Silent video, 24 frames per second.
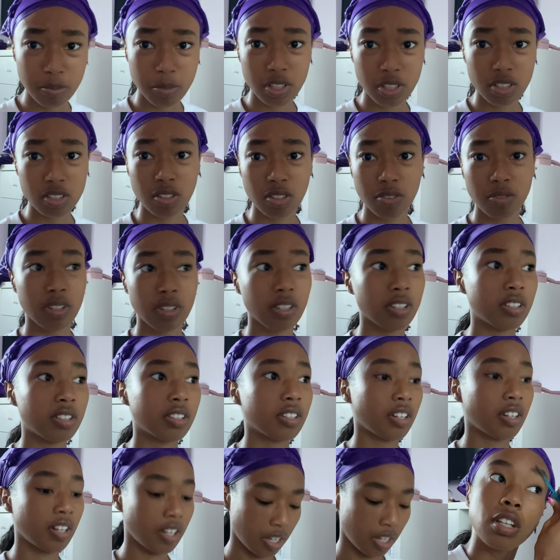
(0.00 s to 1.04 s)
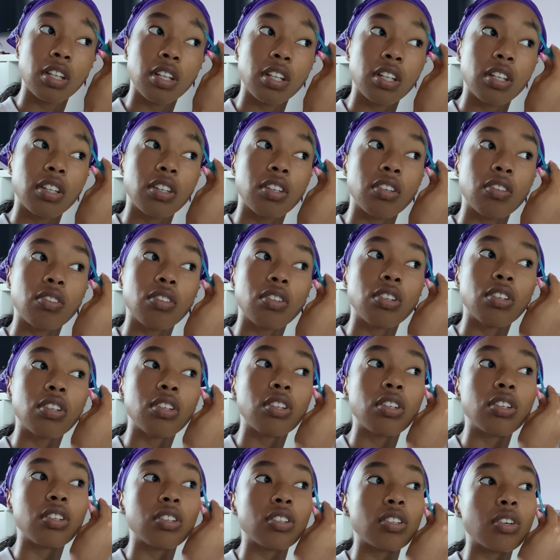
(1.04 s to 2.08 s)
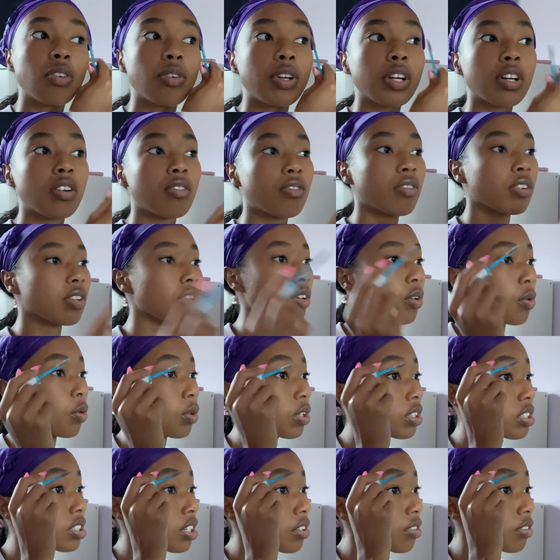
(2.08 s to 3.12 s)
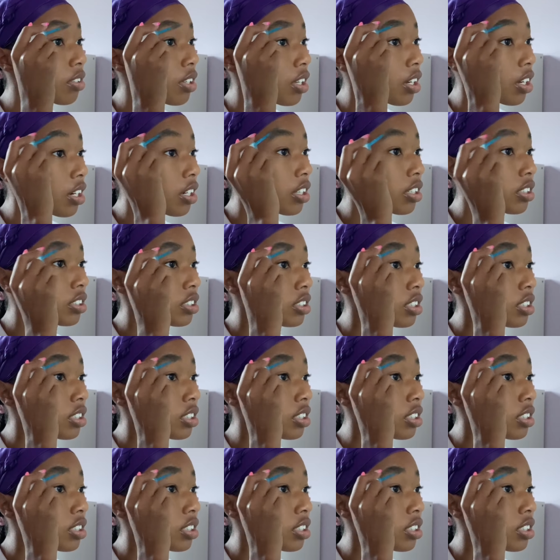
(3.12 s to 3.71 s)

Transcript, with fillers: much going on today and it's usually just going over the course outline and